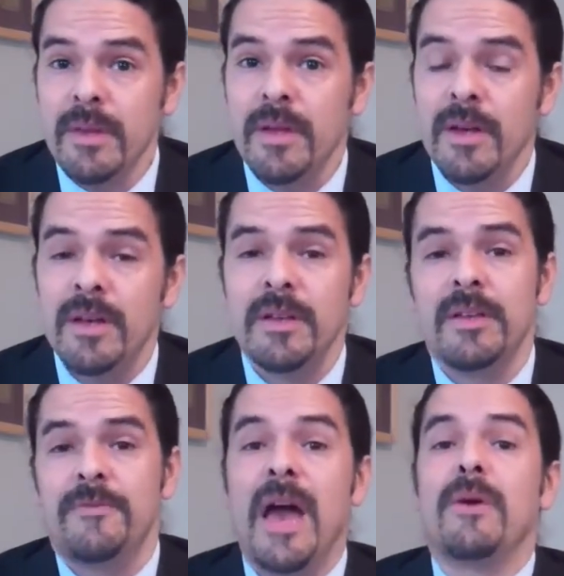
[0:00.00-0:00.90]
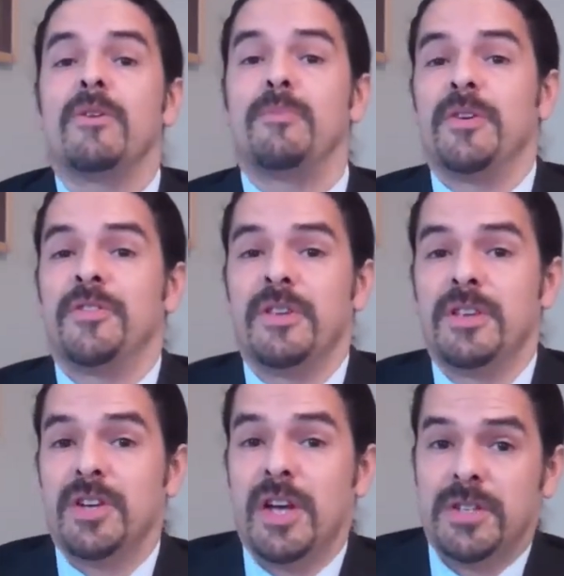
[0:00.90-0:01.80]
If I were personally
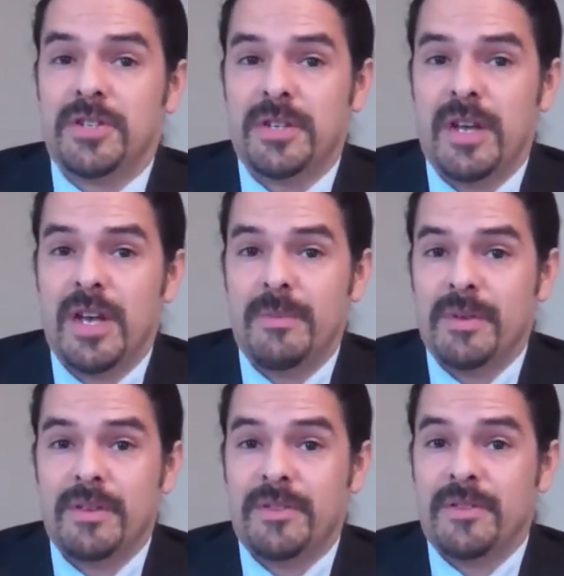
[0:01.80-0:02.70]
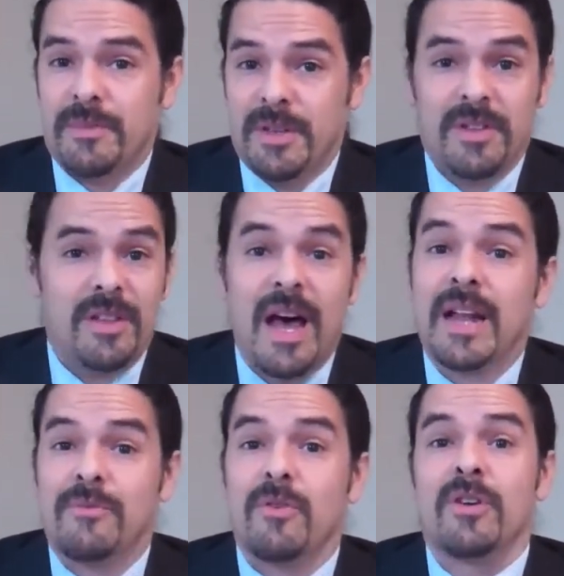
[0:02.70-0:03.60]
a judge, it's a
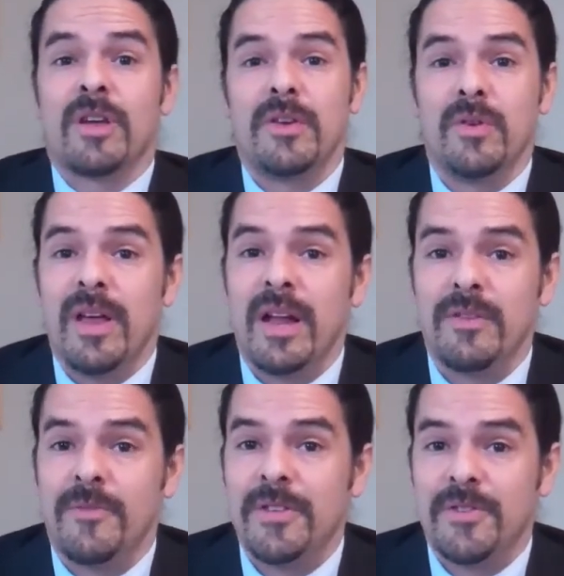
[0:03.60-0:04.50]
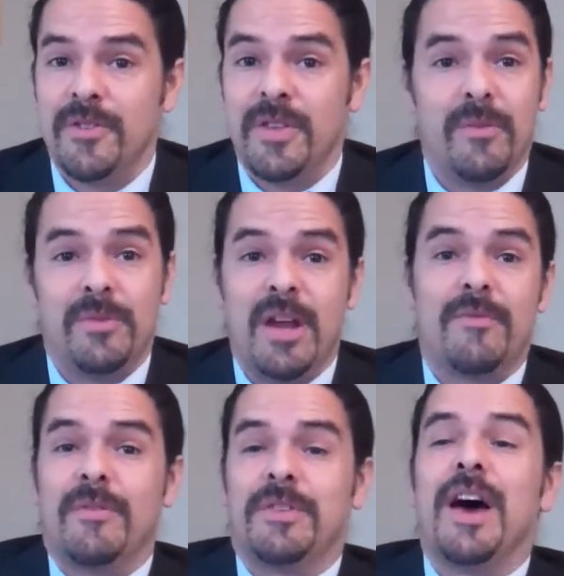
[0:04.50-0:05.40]
lot of work. I knew a lot of defense attorneys that would
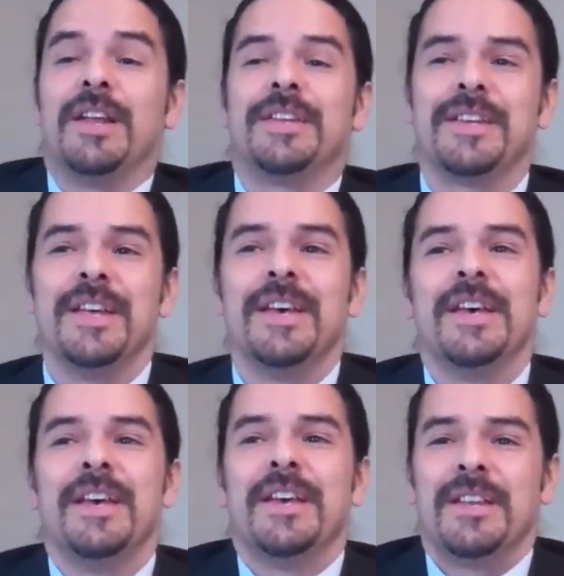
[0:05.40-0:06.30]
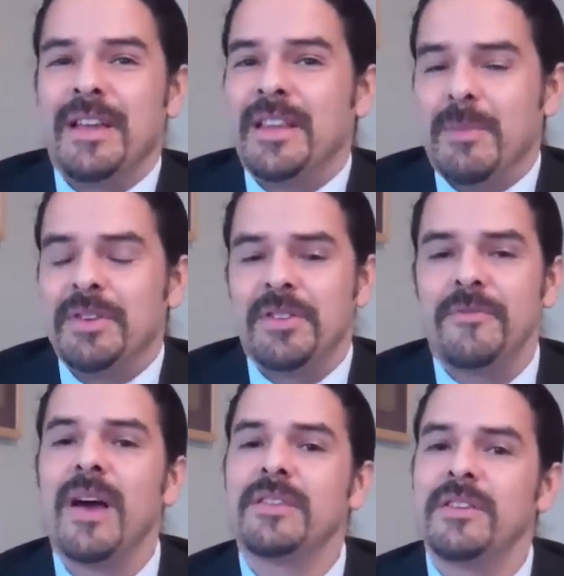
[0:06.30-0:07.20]
never have done it, not to mention the
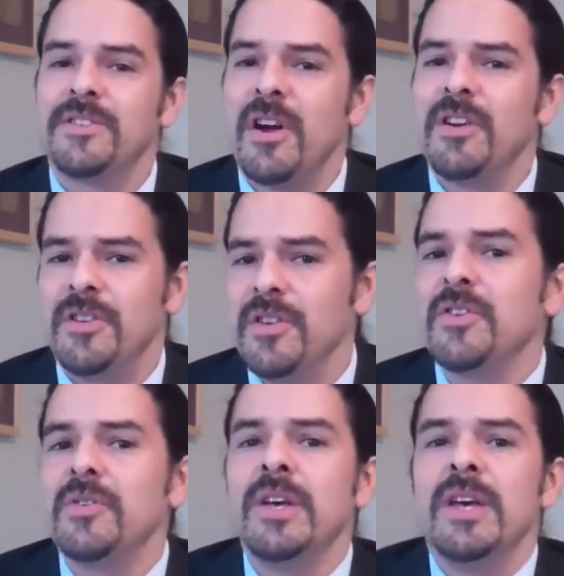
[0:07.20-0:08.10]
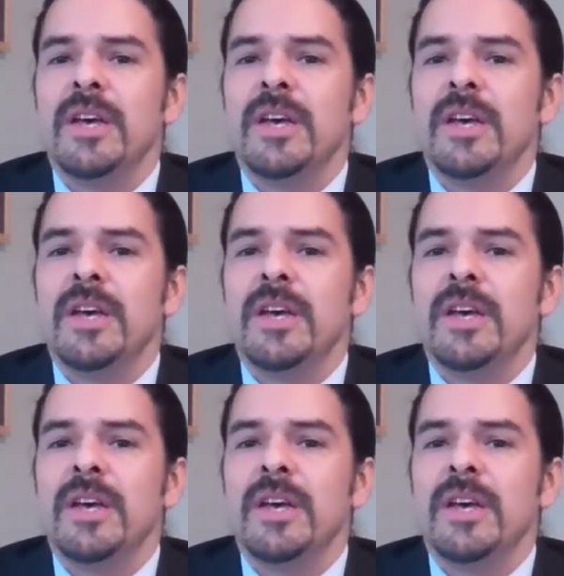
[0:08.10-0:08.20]
fact that it's hard to do